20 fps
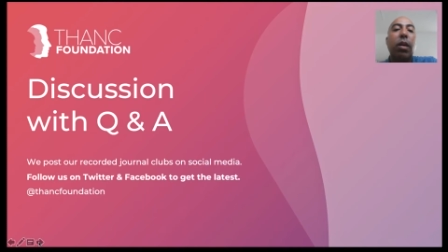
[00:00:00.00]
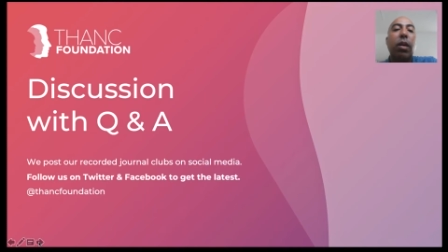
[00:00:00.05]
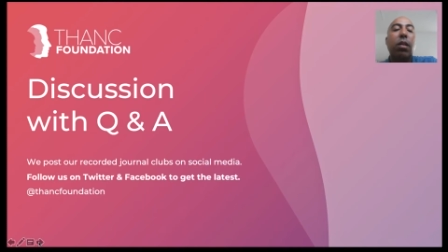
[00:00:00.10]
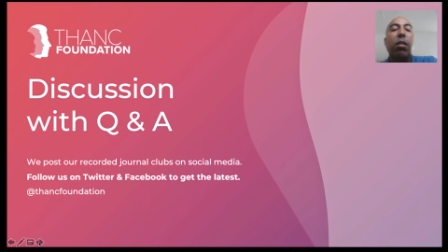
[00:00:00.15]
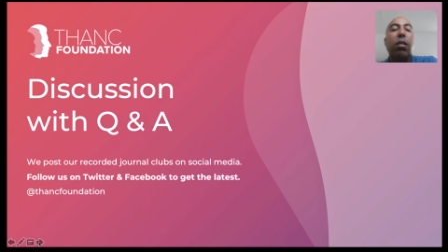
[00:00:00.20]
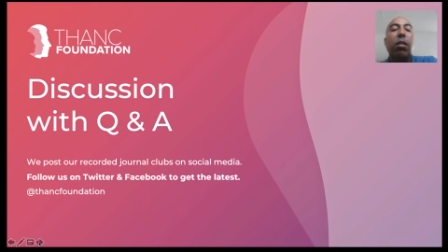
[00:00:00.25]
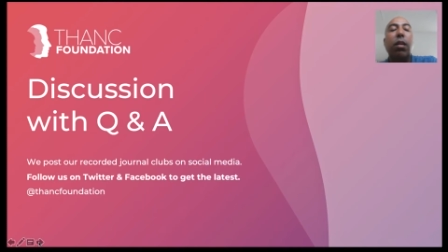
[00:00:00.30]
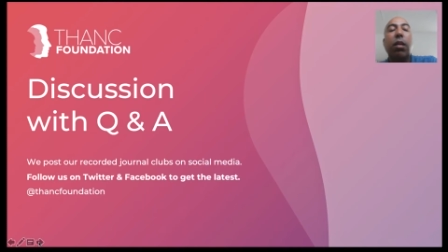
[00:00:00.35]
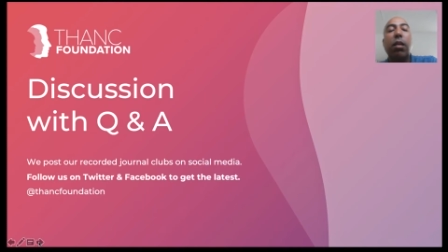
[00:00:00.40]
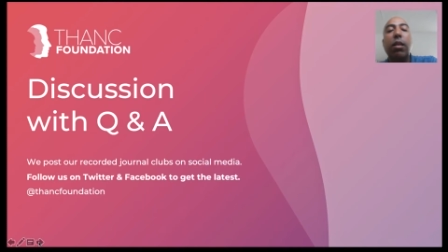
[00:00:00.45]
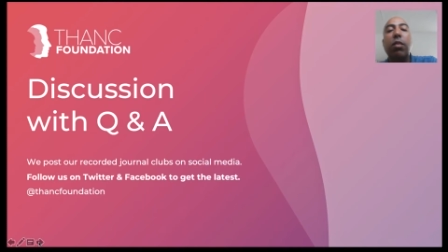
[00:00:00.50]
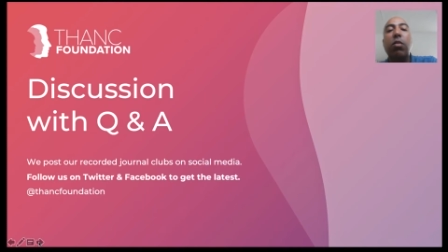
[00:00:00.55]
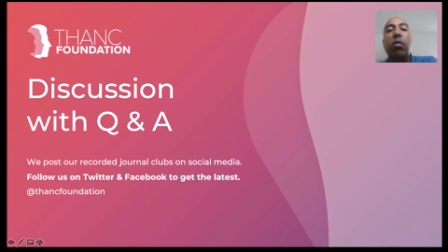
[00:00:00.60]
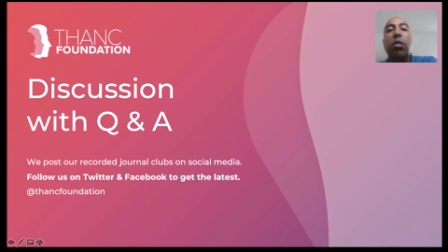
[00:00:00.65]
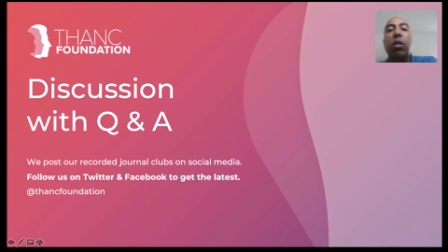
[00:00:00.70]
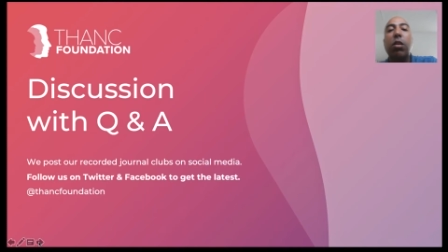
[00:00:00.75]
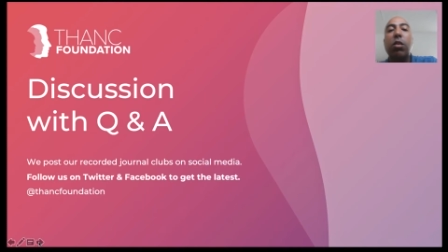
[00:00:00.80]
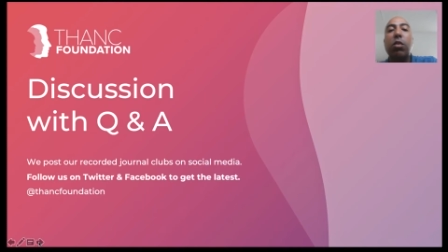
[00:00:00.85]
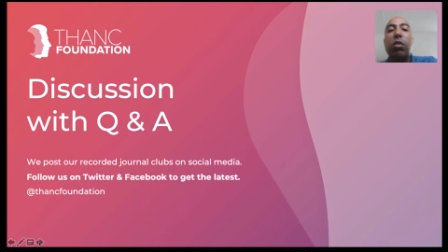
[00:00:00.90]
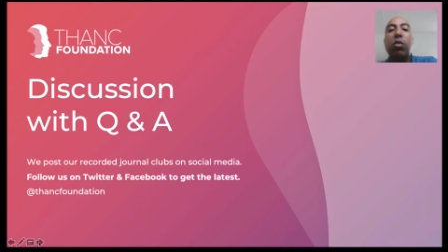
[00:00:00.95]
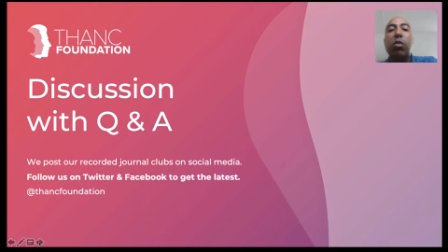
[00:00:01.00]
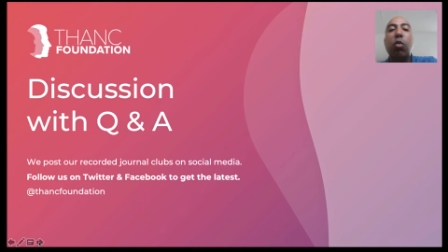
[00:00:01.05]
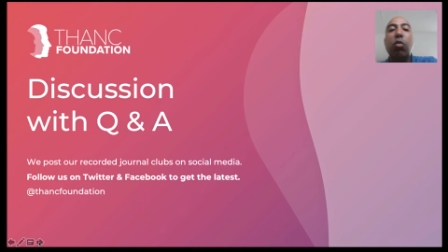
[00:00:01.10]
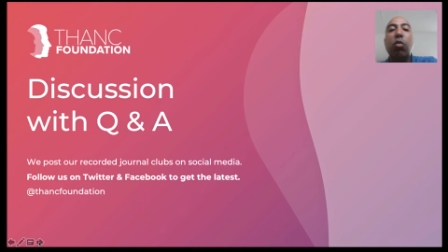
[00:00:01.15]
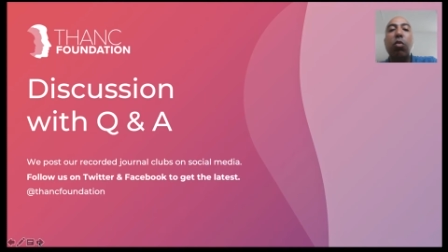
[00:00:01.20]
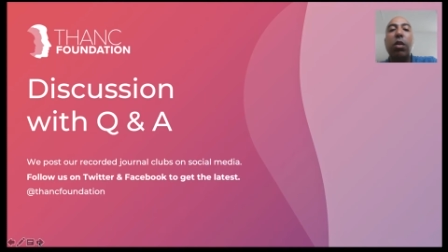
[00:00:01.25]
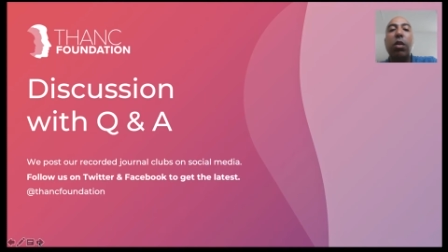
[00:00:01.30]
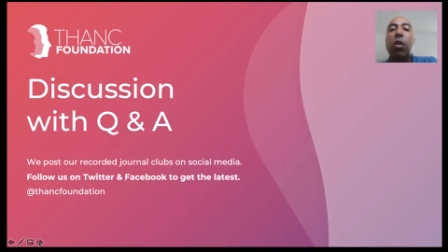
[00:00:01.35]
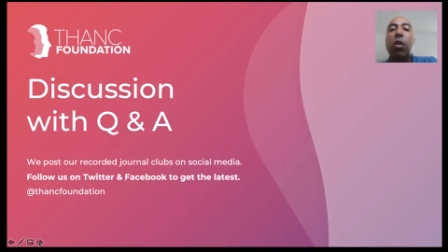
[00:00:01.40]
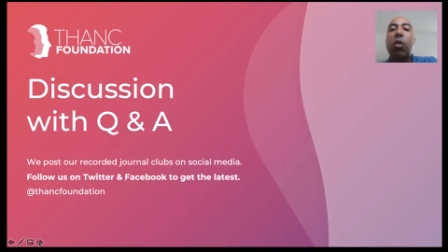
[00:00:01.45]
at least there are
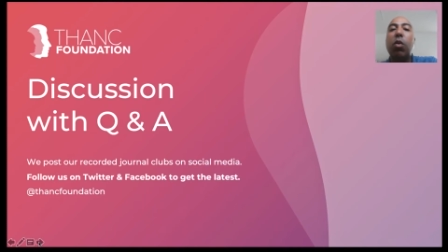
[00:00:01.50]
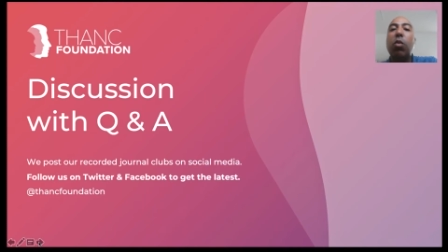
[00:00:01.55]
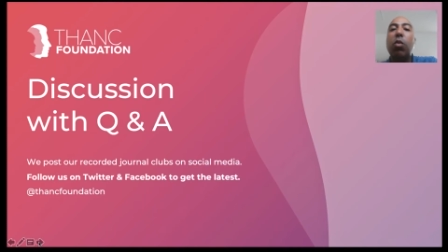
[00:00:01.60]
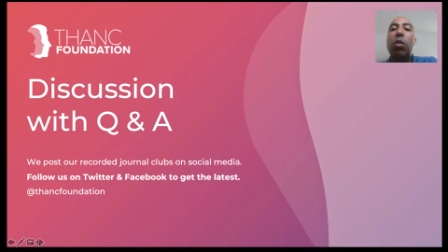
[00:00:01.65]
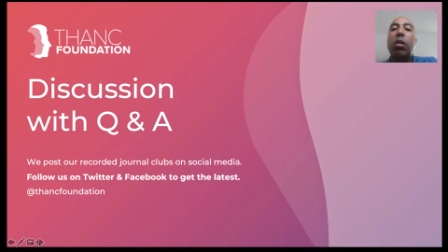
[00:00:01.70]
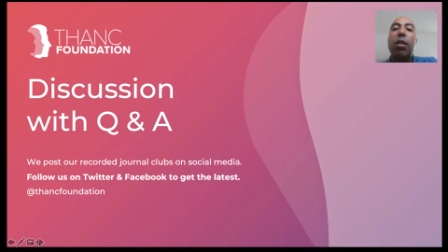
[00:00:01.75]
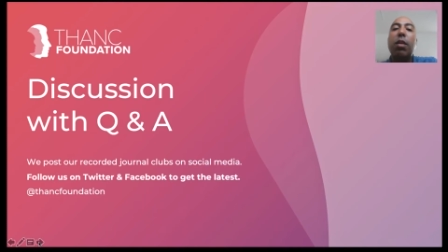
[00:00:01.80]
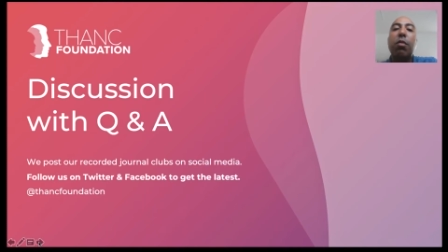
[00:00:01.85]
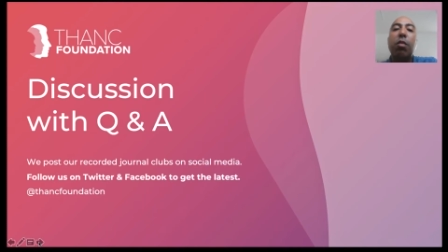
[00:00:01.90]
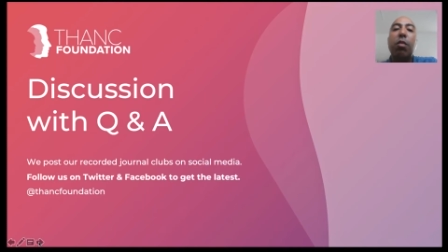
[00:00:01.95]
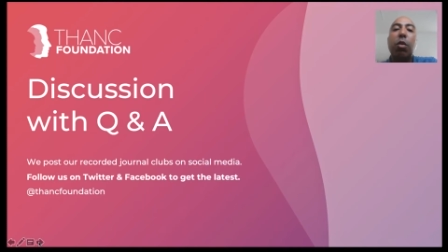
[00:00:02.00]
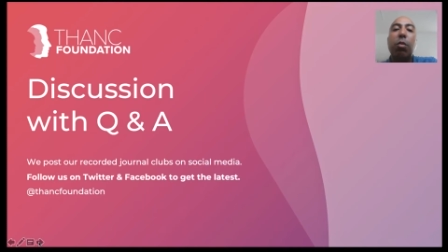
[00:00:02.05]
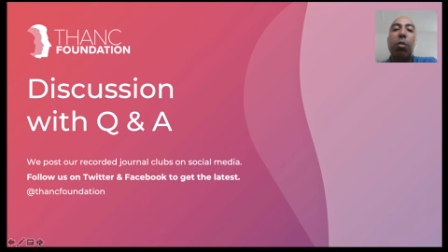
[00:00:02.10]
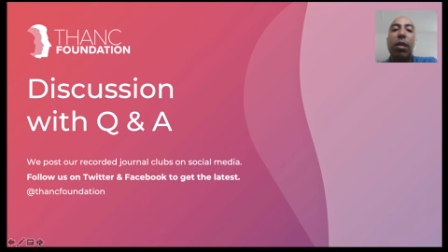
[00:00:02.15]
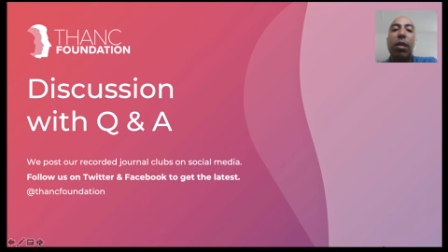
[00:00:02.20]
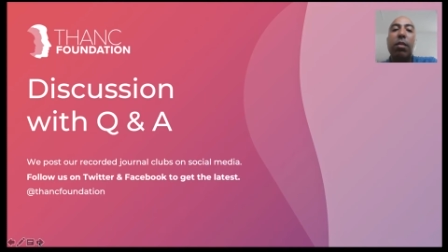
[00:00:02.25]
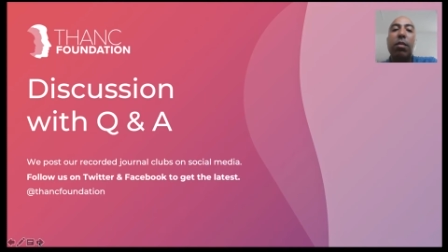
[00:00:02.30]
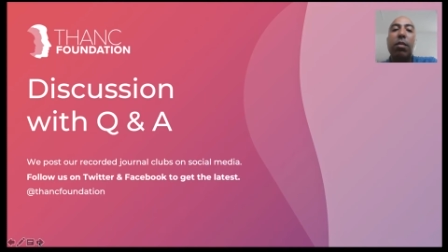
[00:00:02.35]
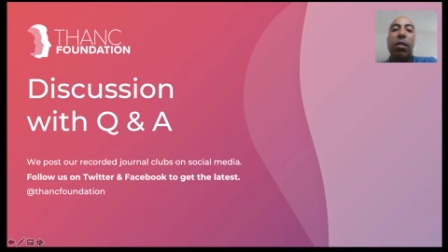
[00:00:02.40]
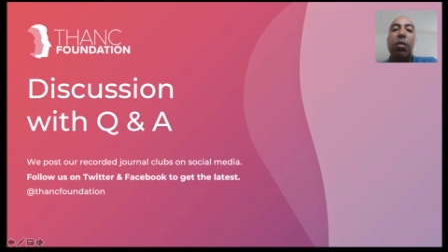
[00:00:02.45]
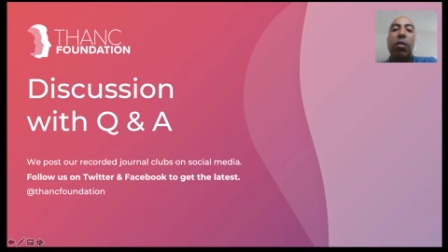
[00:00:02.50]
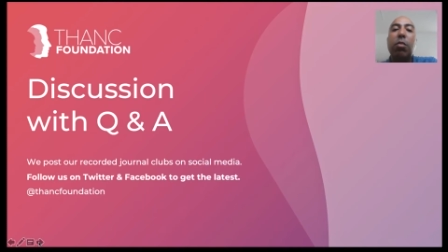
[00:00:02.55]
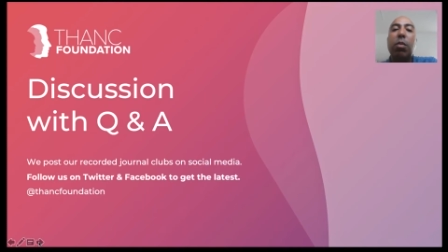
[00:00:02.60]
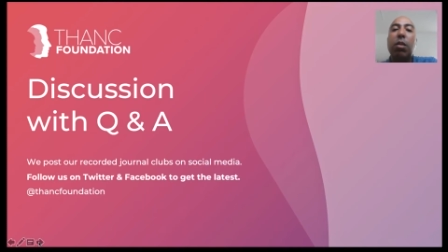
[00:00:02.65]
usually no lymph node testes,